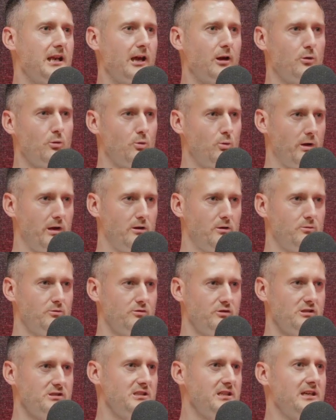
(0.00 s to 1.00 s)
how well it was
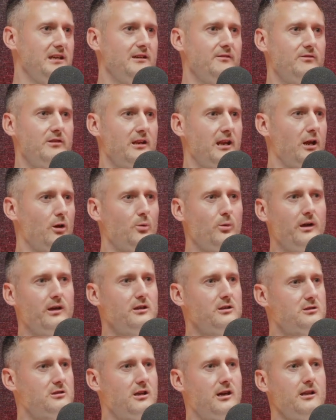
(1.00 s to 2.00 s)
received and how well
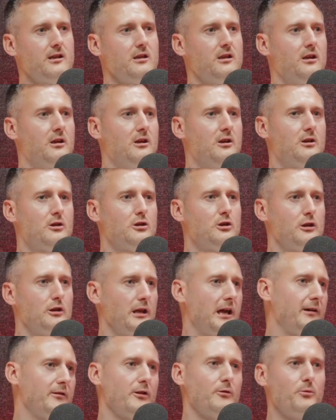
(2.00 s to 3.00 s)
it's done,
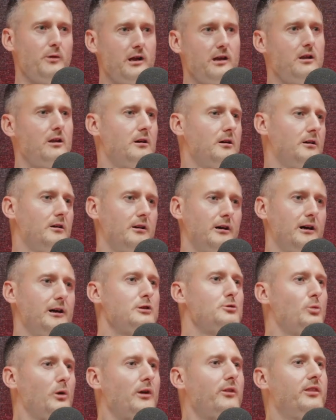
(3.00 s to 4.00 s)
I'd have went, oh,
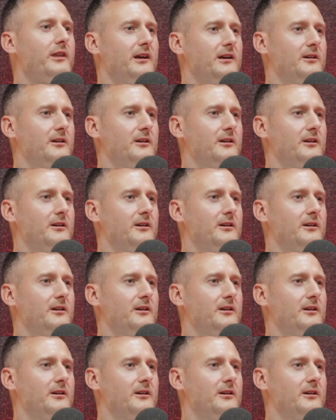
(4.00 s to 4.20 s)
it's worth it.